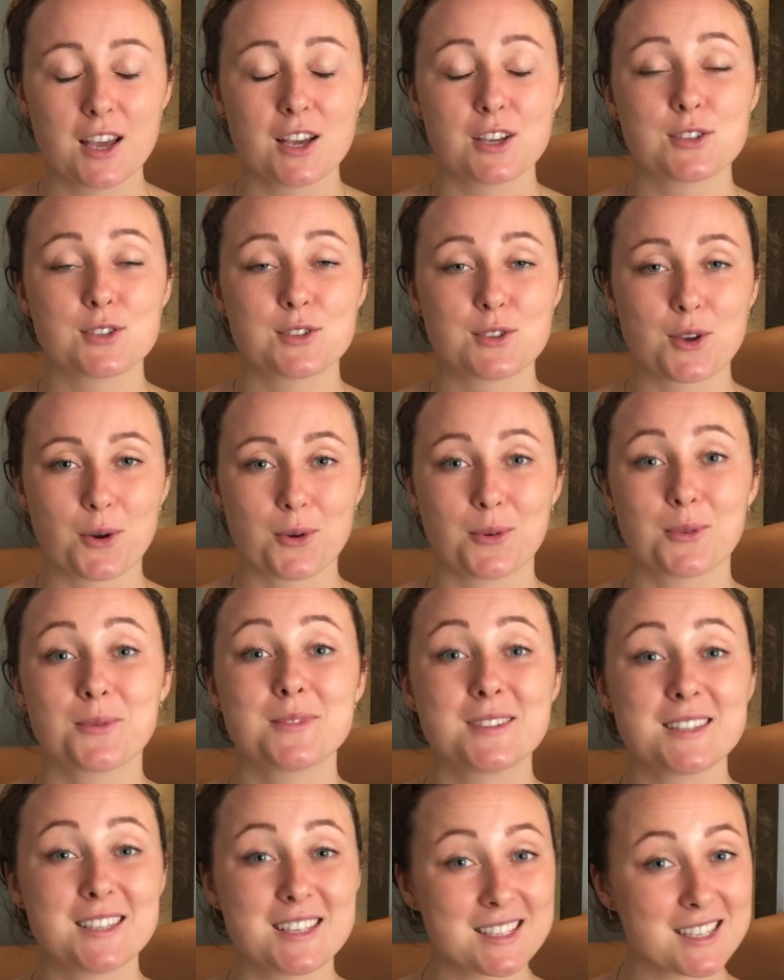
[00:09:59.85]
So
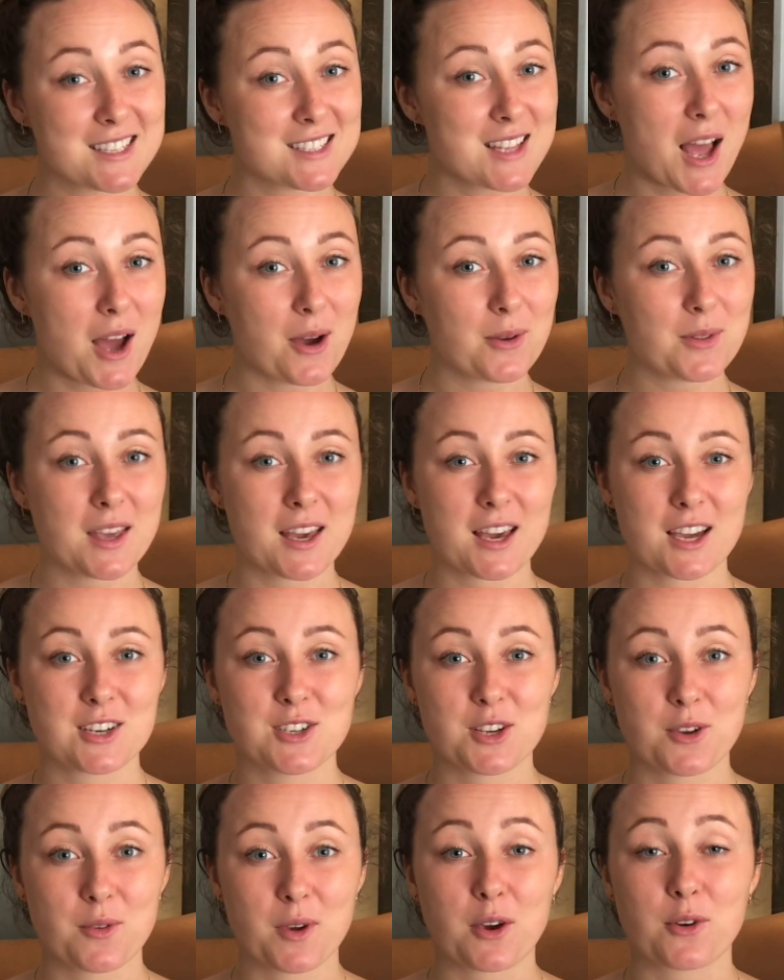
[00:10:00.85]
this is how the
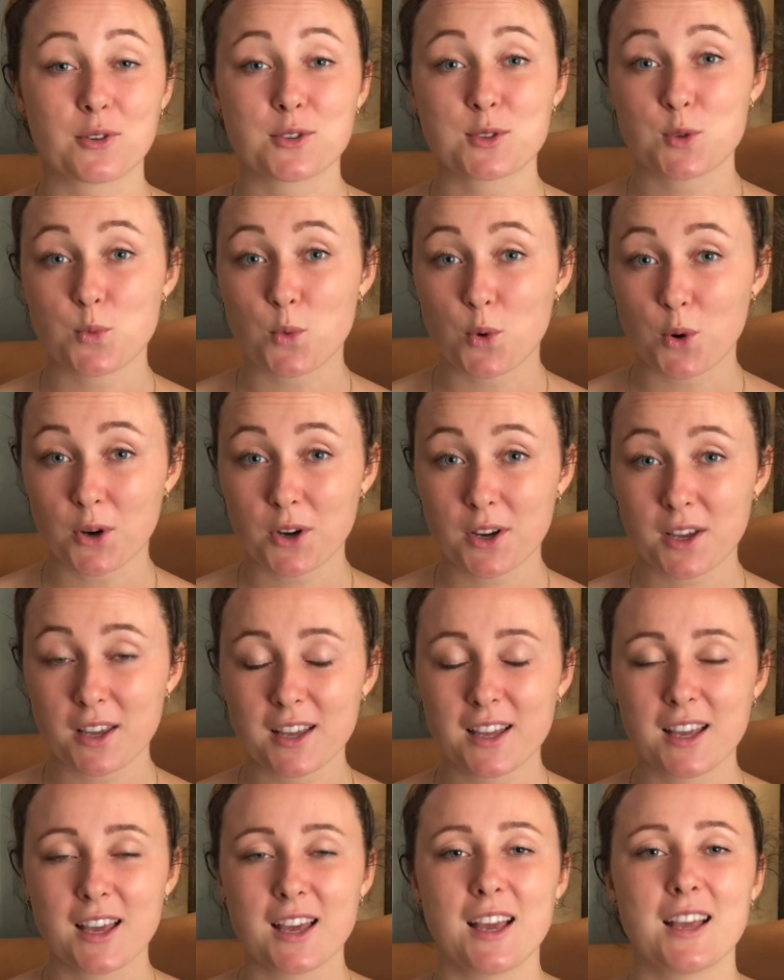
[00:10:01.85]
Akashic Records work.
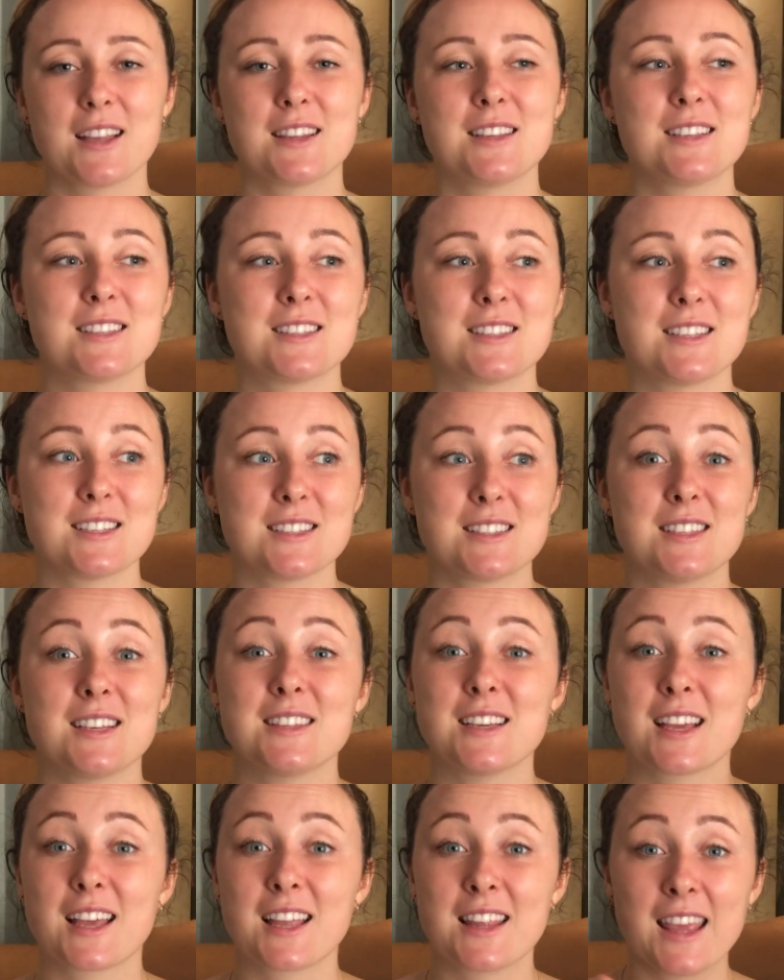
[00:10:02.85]
This the
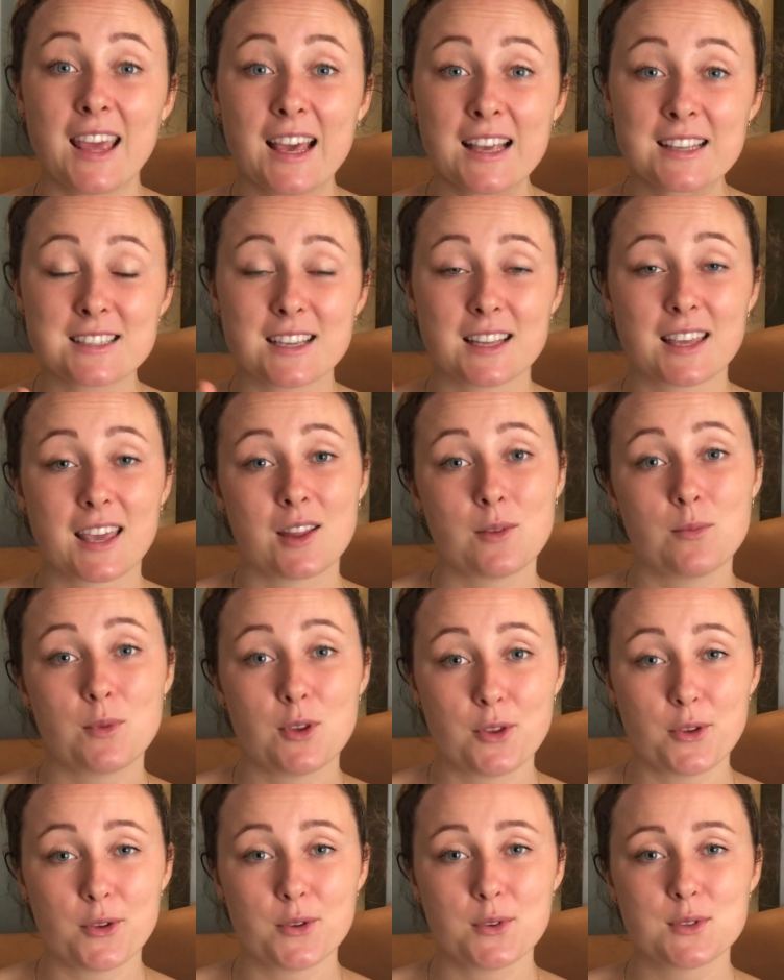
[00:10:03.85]
techniques that can be
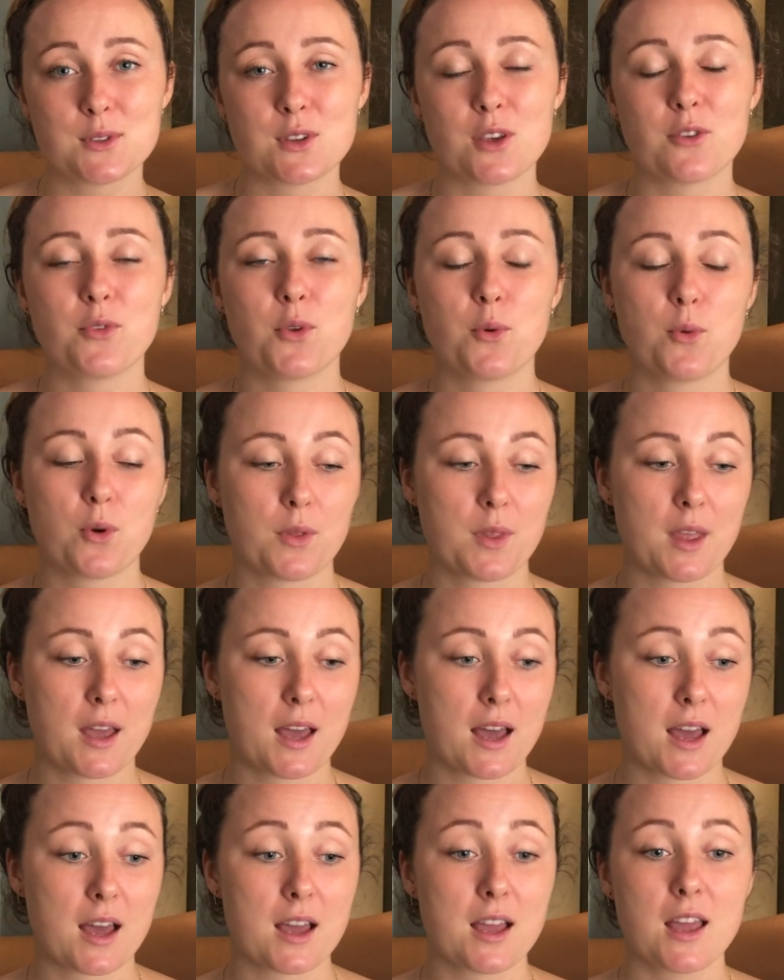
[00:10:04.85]
used. If you want
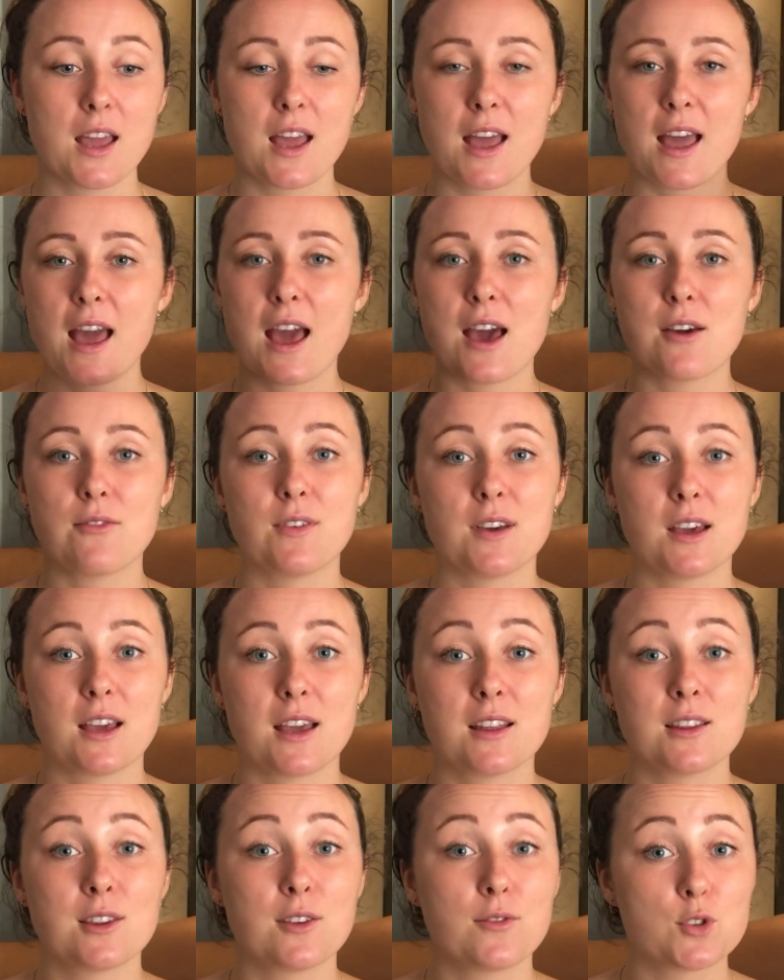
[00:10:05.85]
to have an
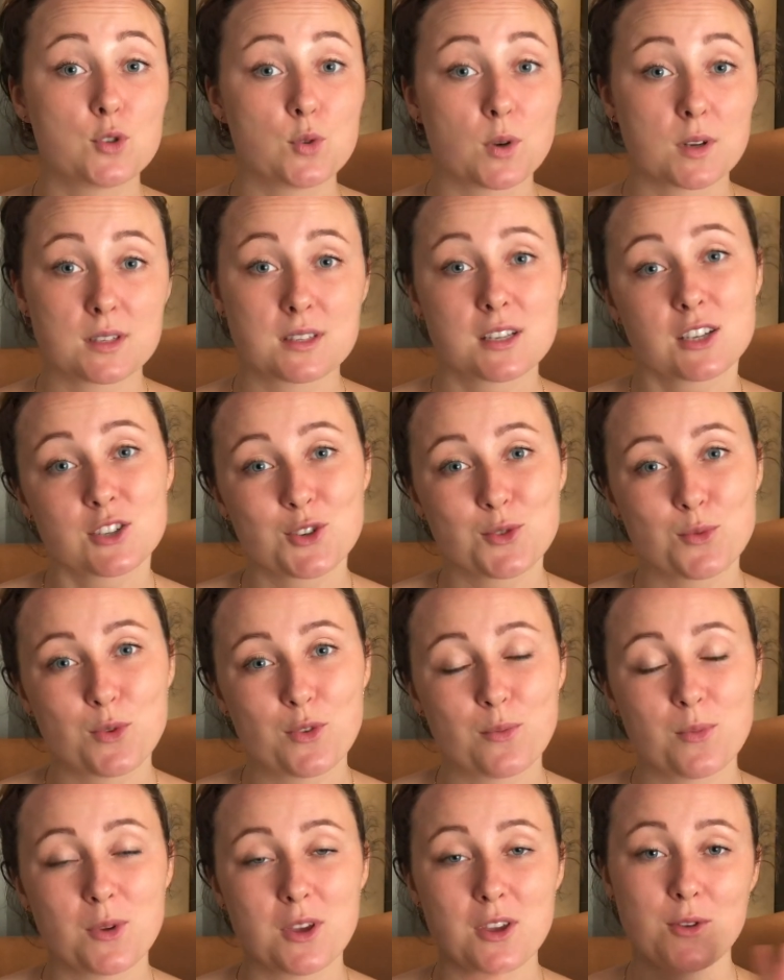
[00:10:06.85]
individual session
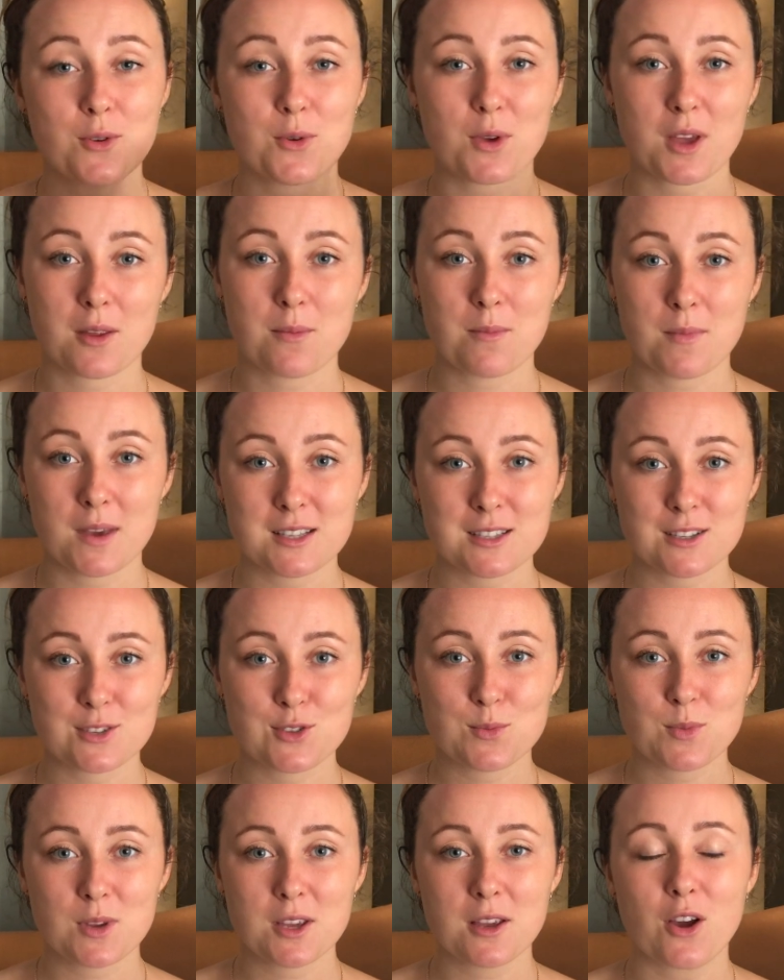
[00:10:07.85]
with me, you can message
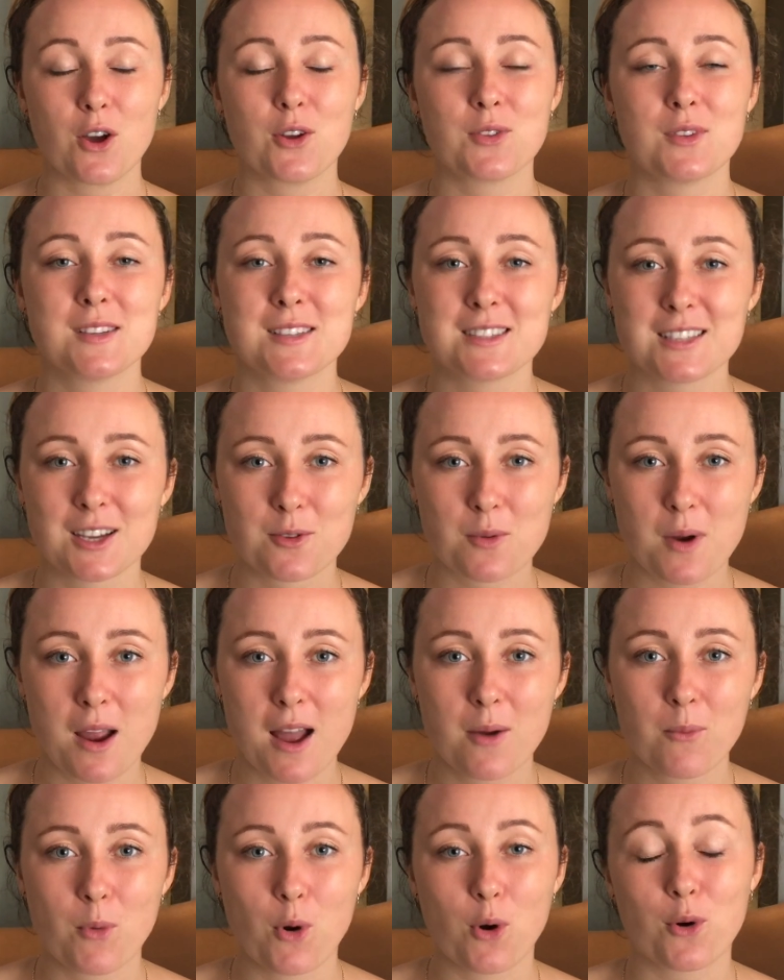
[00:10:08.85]
me on
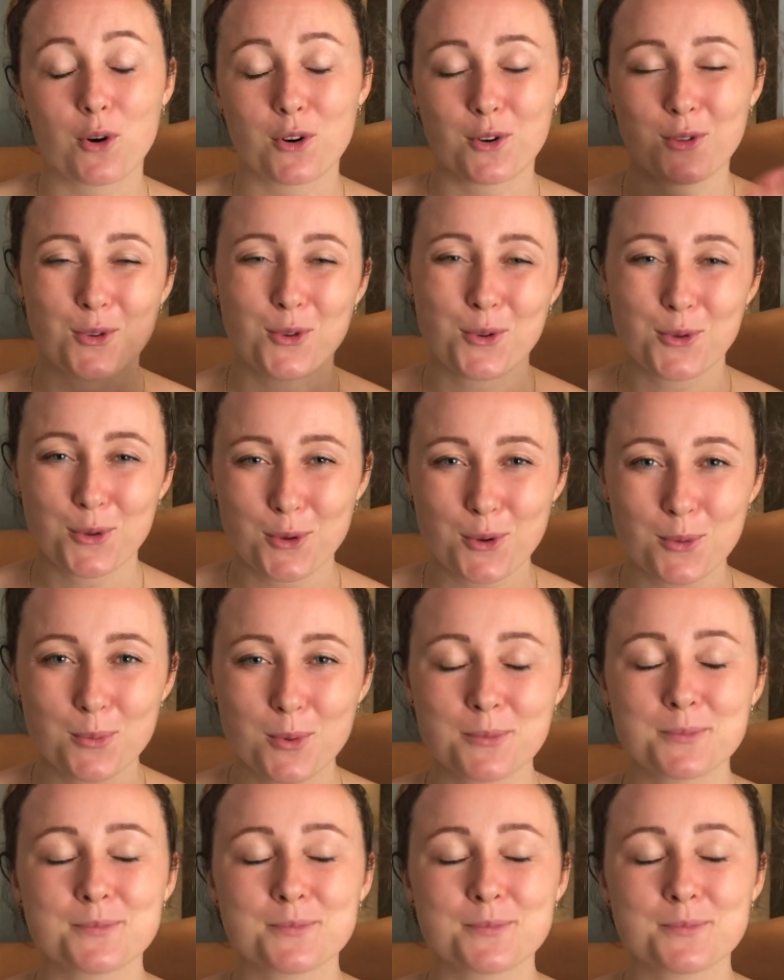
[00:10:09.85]
Instagram or on YouTube.